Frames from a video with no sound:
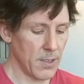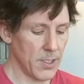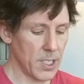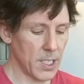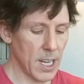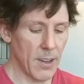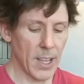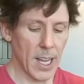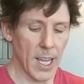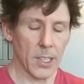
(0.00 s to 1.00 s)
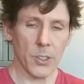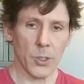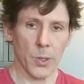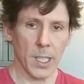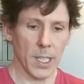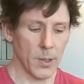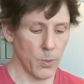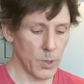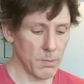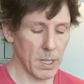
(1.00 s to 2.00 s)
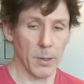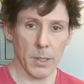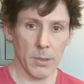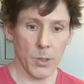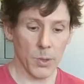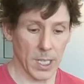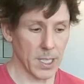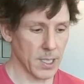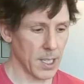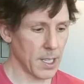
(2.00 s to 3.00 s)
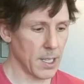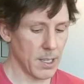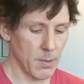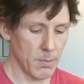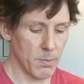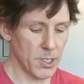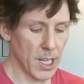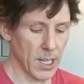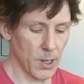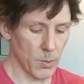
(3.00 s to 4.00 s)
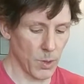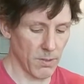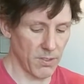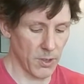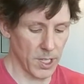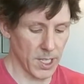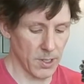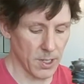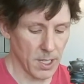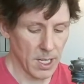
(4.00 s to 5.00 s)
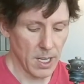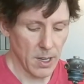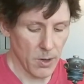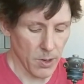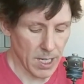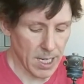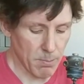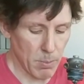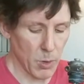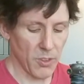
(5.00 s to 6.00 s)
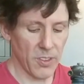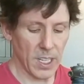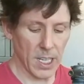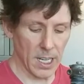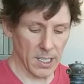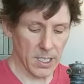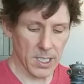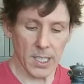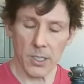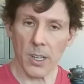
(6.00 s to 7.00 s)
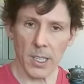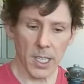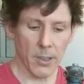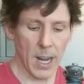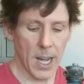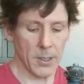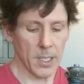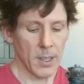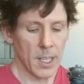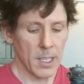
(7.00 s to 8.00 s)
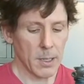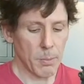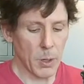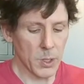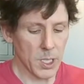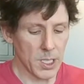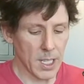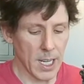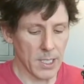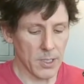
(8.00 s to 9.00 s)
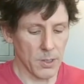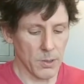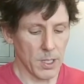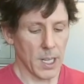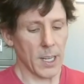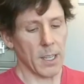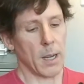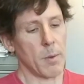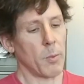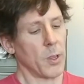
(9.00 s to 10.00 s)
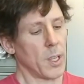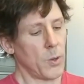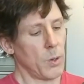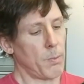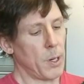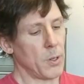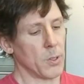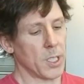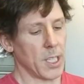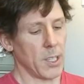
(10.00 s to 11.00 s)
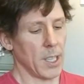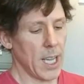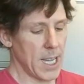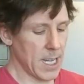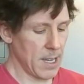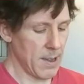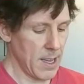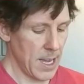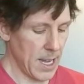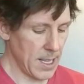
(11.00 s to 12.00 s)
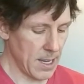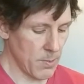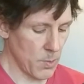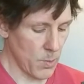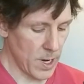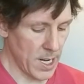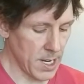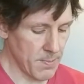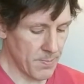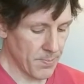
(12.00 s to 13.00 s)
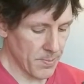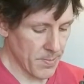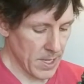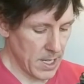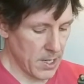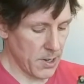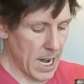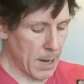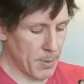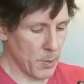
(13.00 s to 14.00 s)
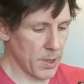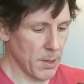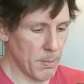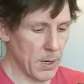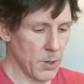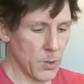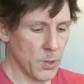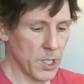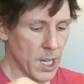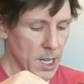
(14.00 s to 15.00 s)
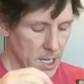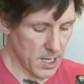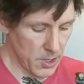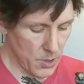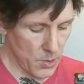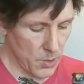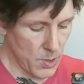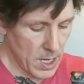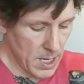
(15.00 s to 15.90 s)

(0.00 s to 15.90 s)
didn't have that ankle joint, it wouldn't be able to do things like stand on one foot or get both feet kind of centered on the ground. To pose these guys, you kind of come up with a cool pose that you like, and then when you're happy with the pose, you